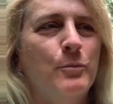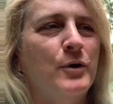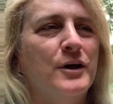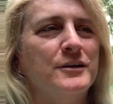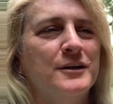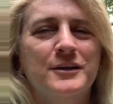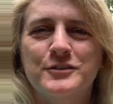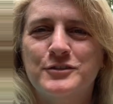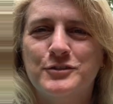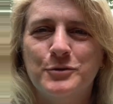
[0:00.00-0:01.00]
but
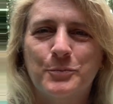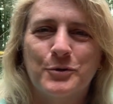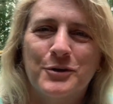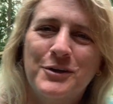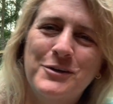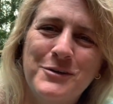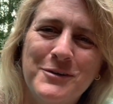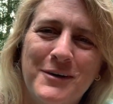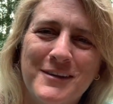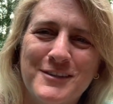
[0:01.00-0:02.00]
super cute on